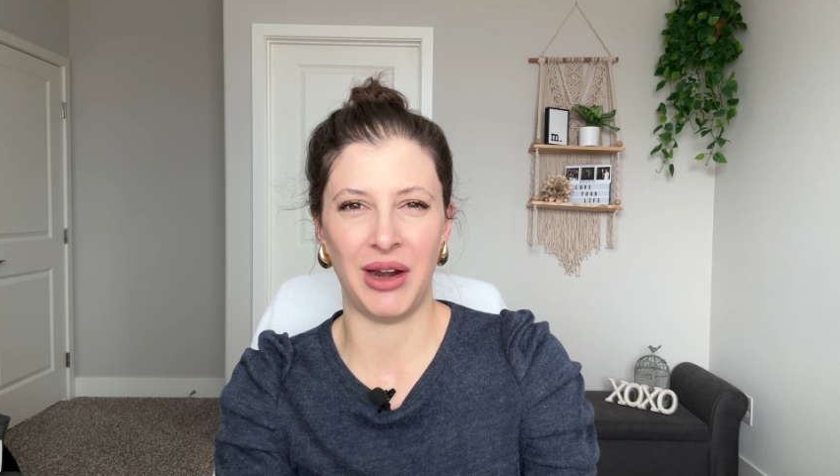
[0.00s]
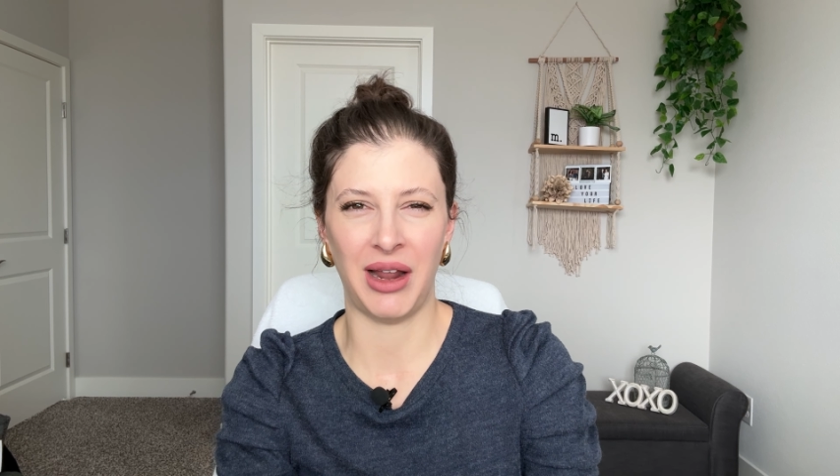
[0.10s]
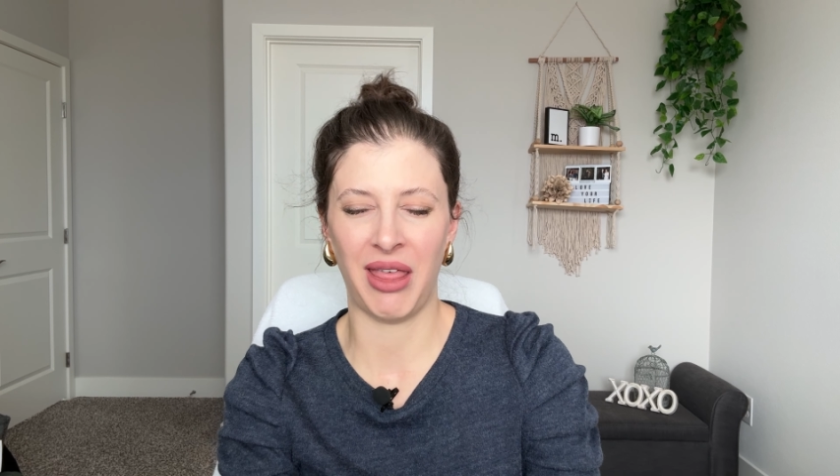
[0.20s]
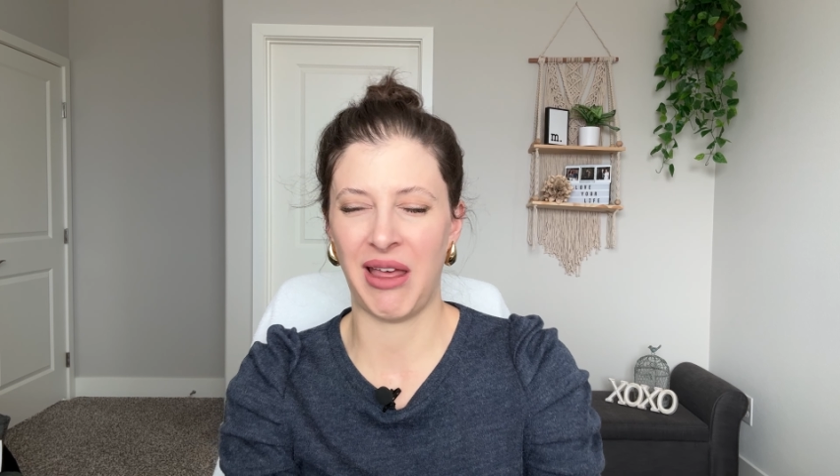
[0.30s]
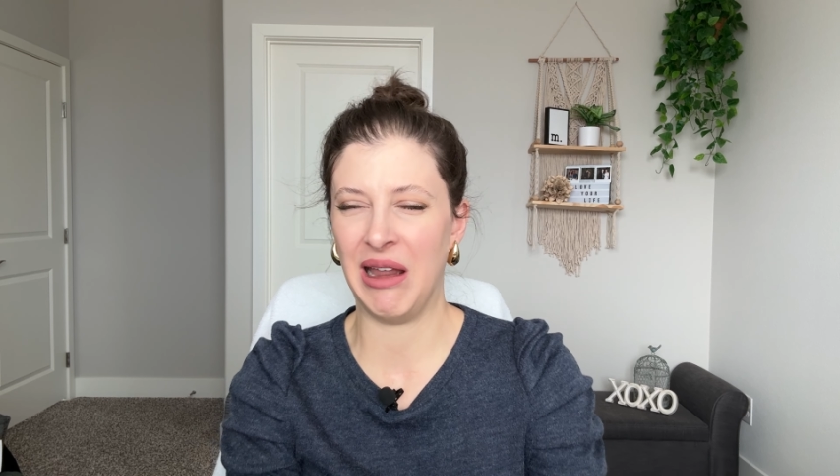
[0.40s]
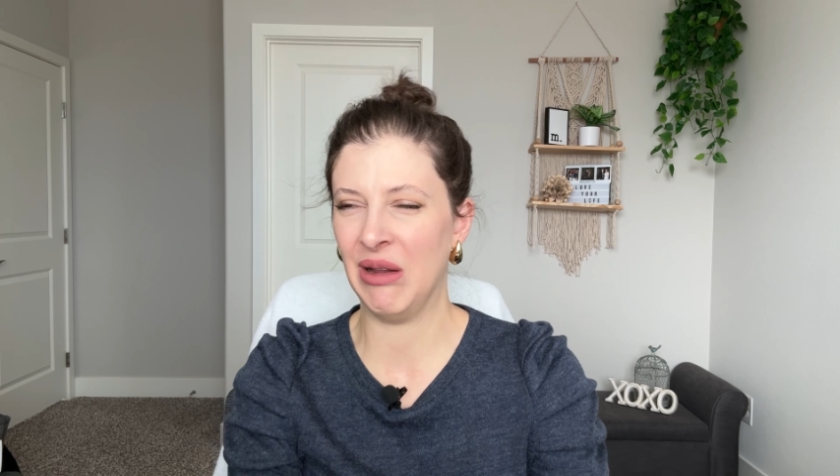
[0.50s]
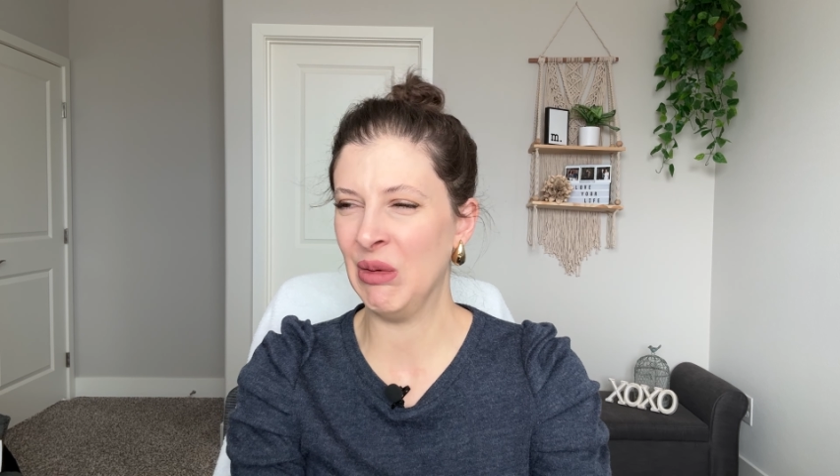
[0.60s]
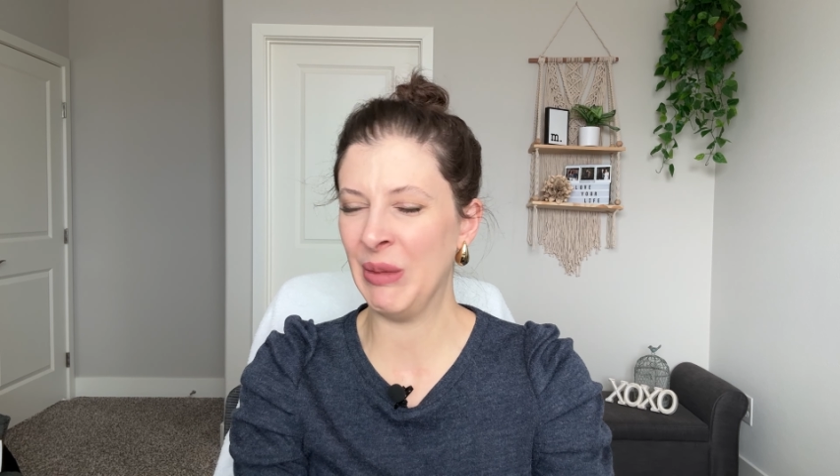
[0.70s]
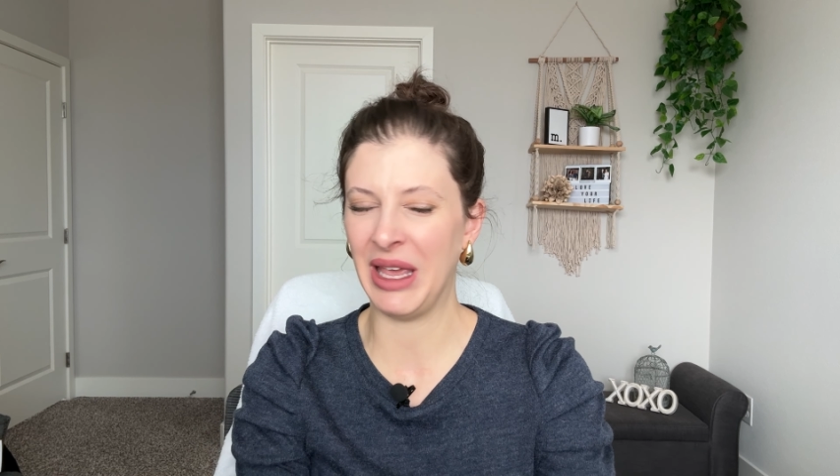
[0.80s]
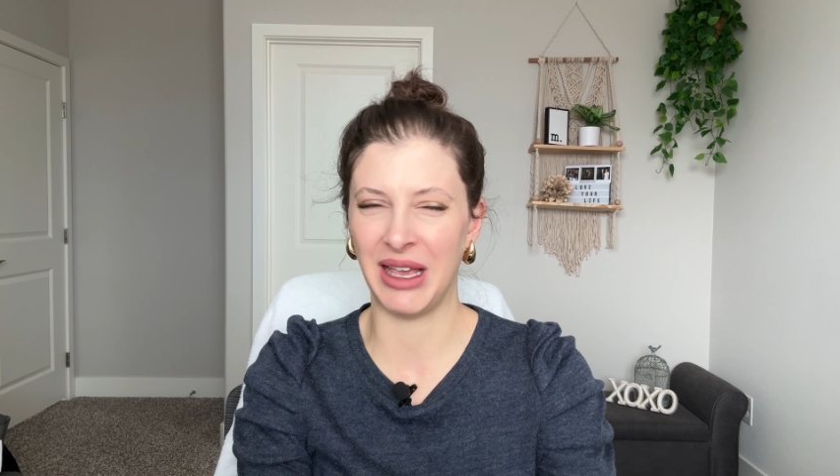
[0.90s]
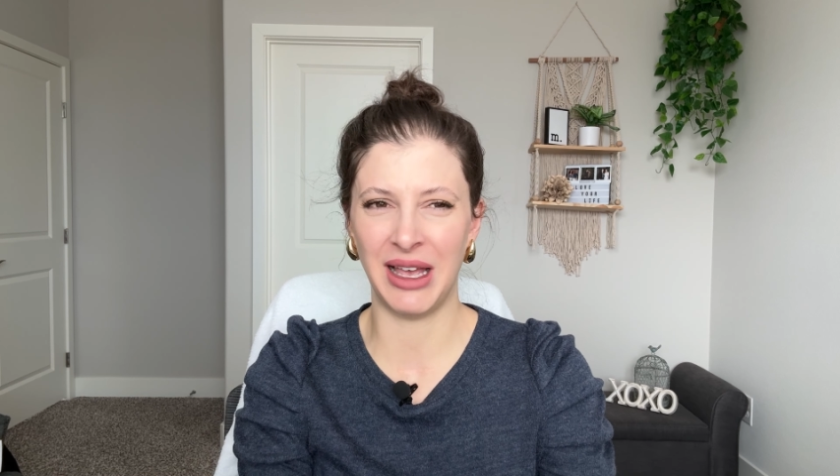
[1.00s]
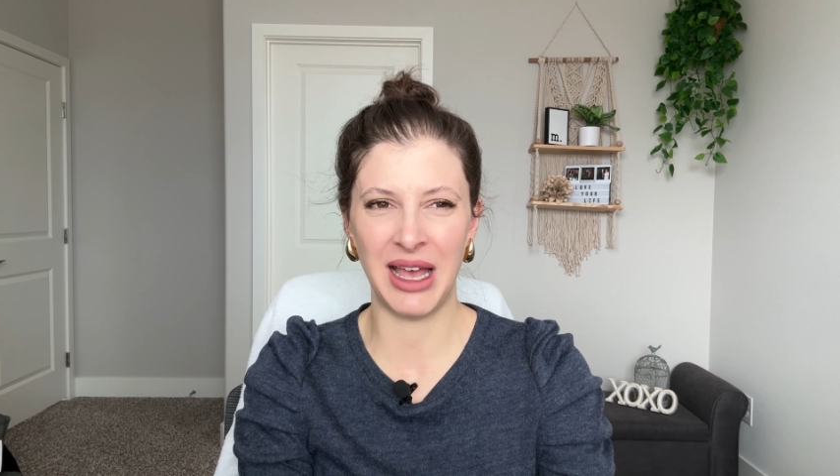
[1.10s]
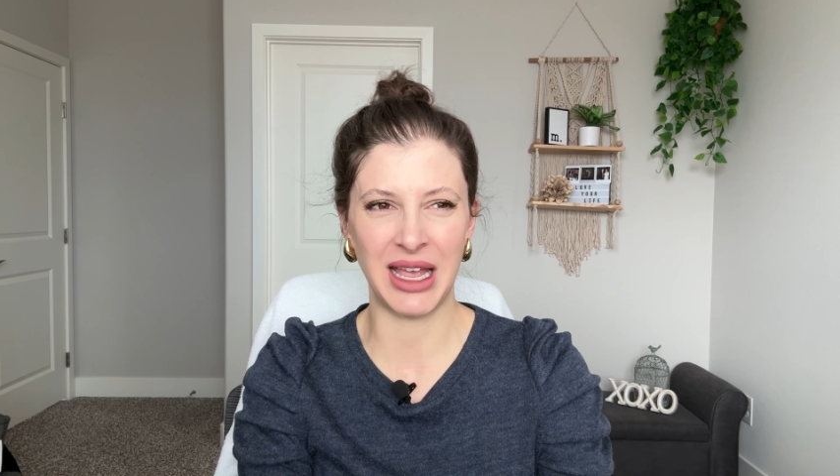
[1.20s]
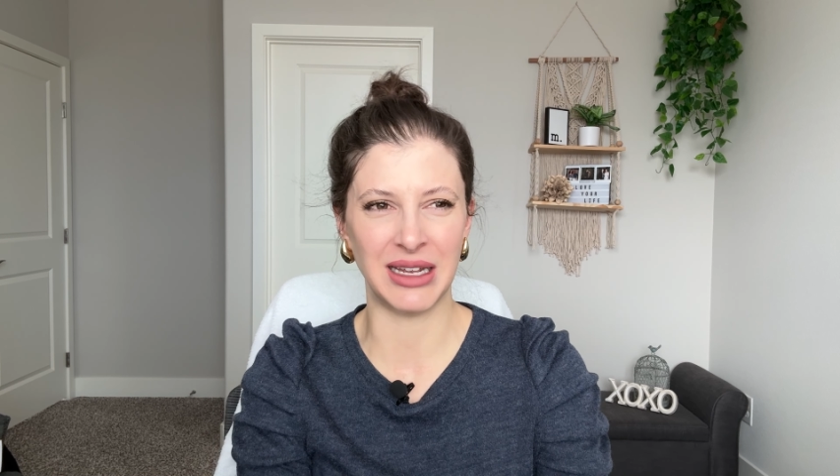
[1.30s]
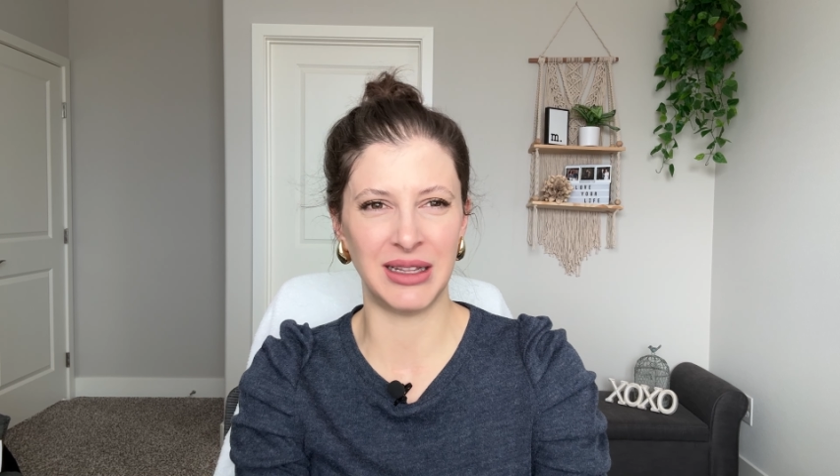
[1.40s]
and I thought, oh my
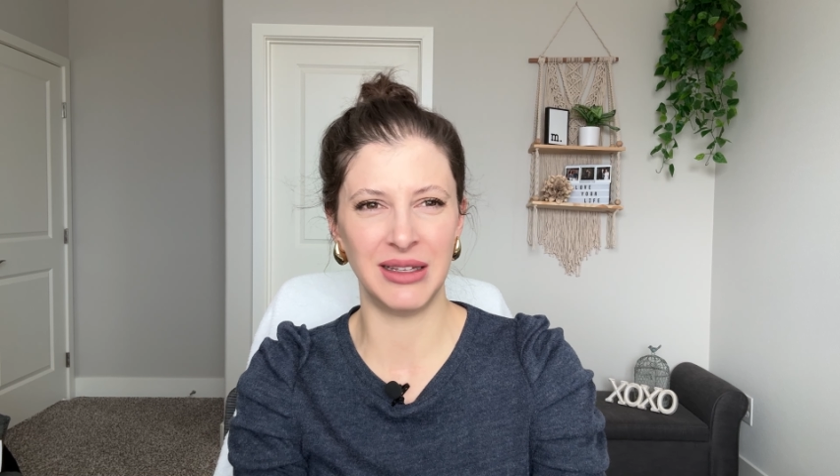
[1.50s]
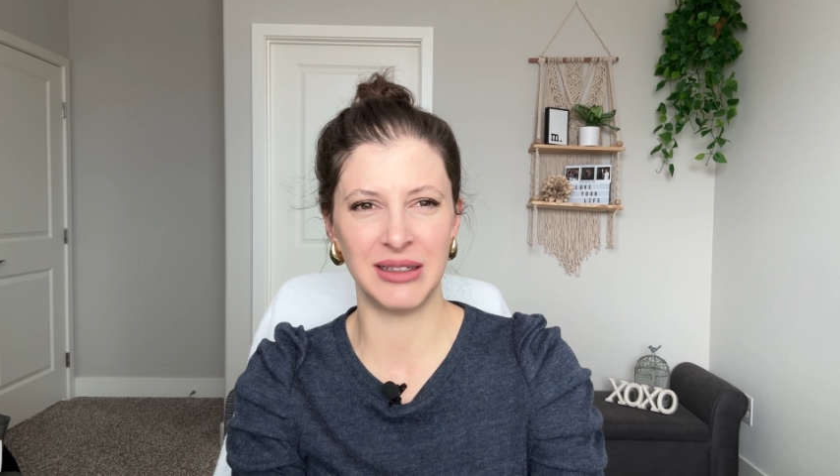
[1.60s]
God,